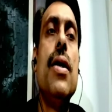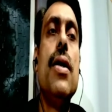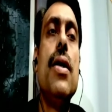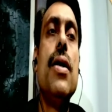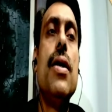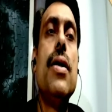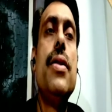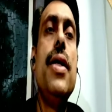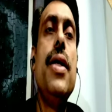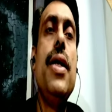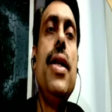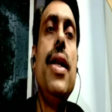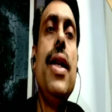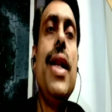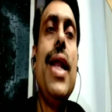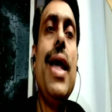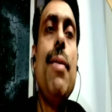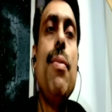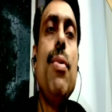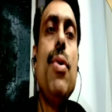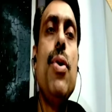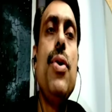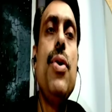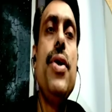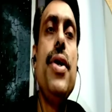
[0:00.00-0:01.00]
Then
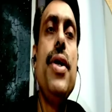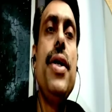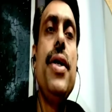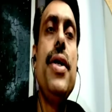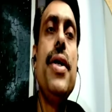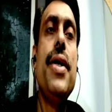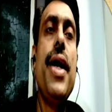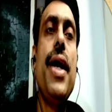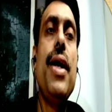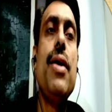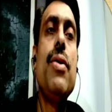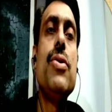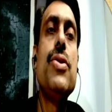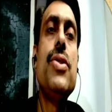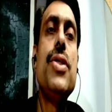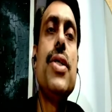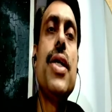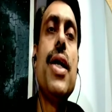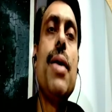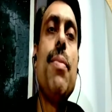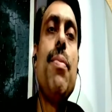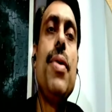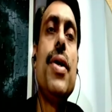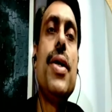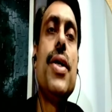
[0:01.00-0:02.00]
laboratory diagnostic
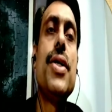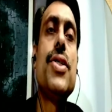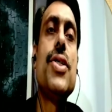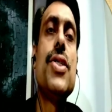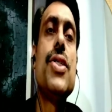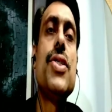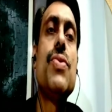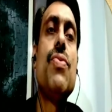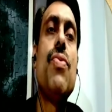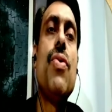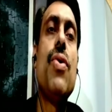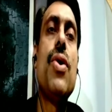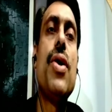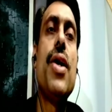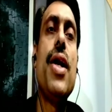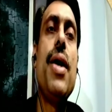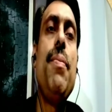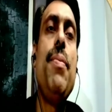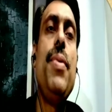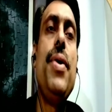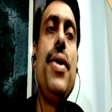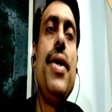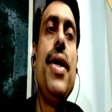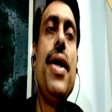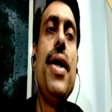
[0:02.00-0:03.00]
applications for
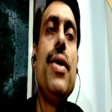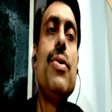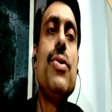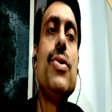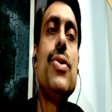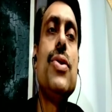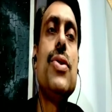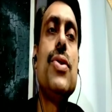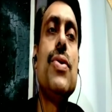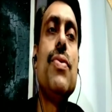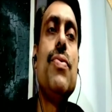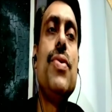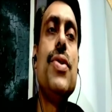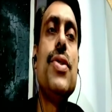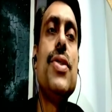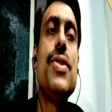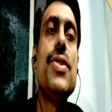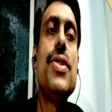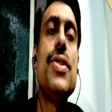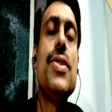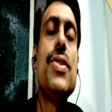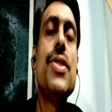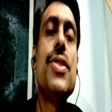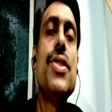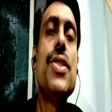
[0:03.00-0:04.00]
rapid diagnosis of diseases
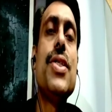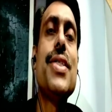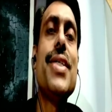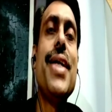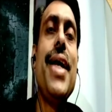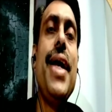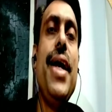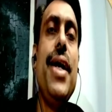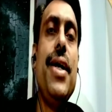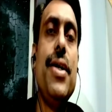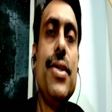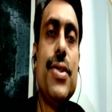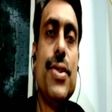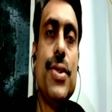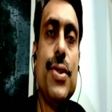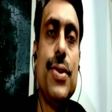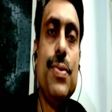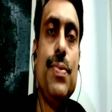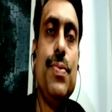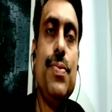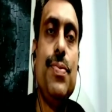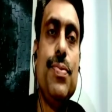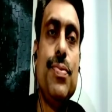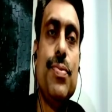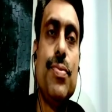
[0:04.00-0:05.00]
such as AIDS,
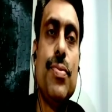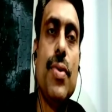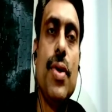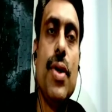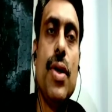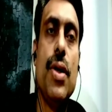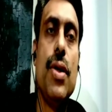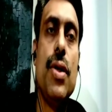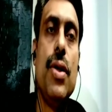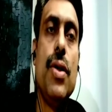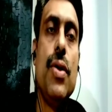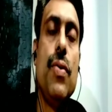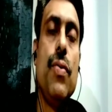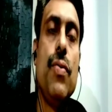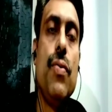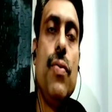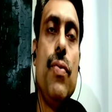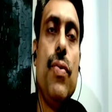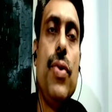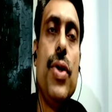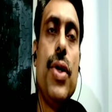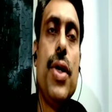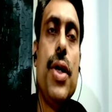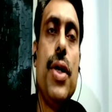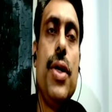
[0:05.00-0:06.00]
we
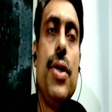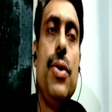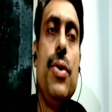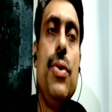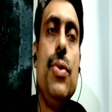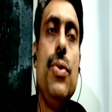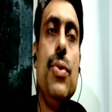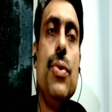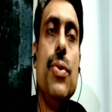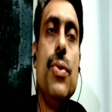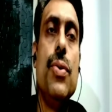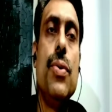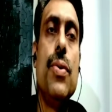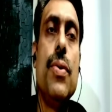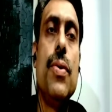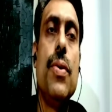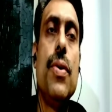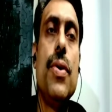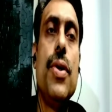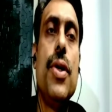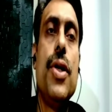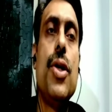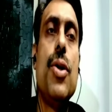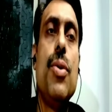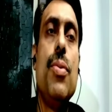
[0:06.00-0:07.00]
can do
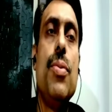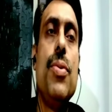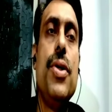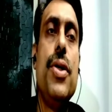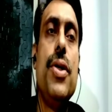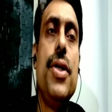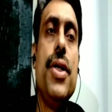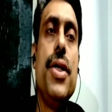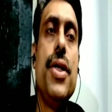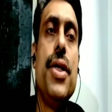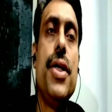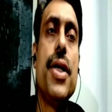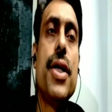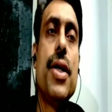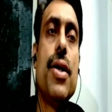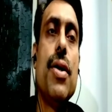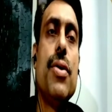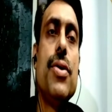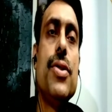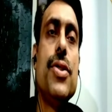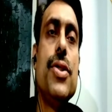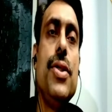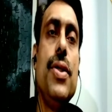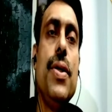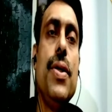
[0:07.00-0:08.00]
recombinant DNA
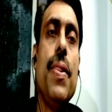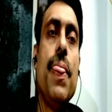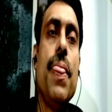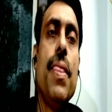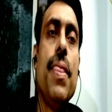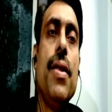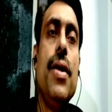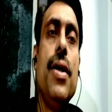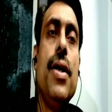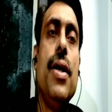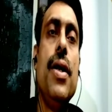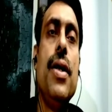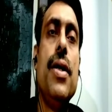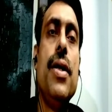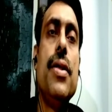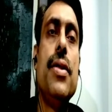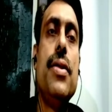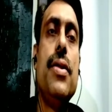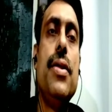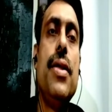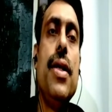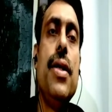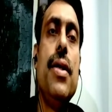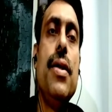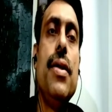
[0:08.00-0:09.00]
technology.
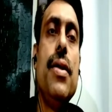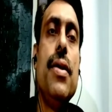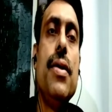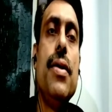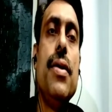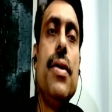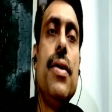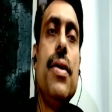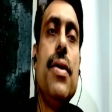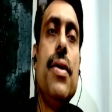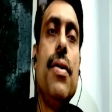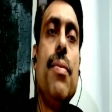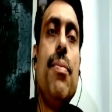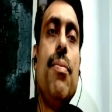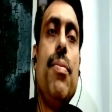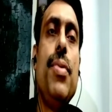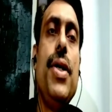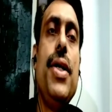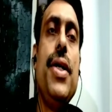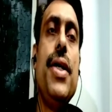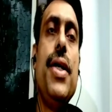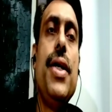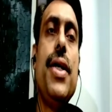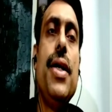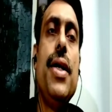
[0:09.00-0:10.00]
Then
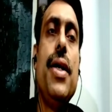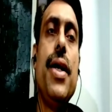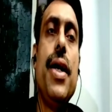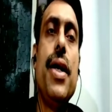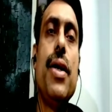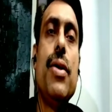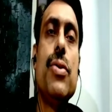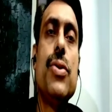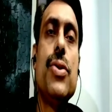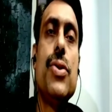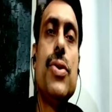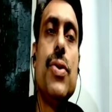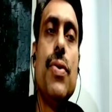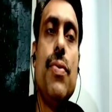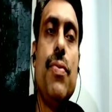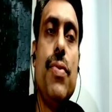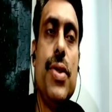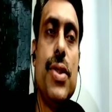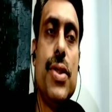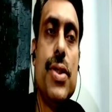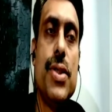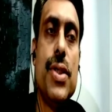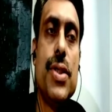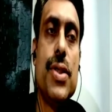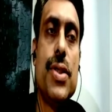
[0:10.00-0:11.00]
prenatal diagnosis of
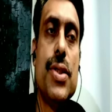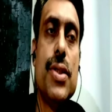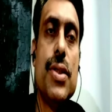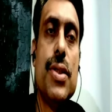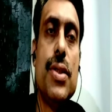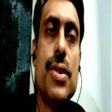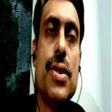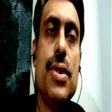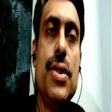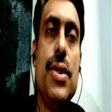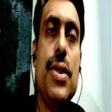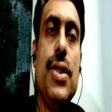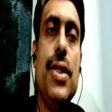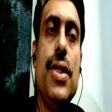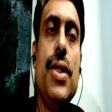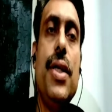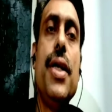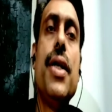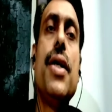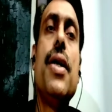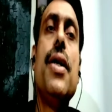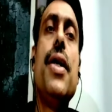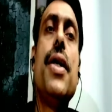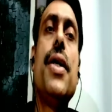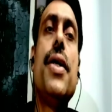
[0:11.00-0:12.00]
diseases, DNA
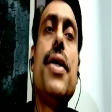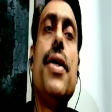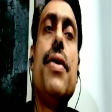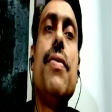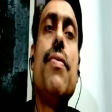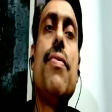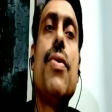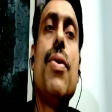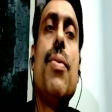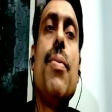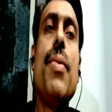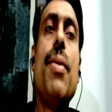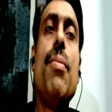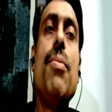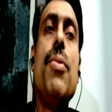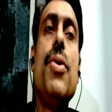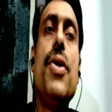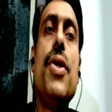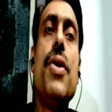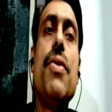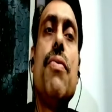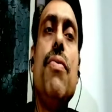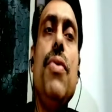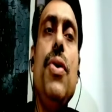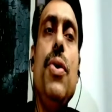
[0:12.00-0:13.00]
collected from amniotic
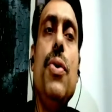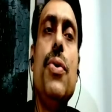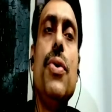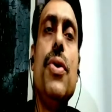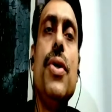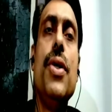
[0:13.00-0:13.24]
fluid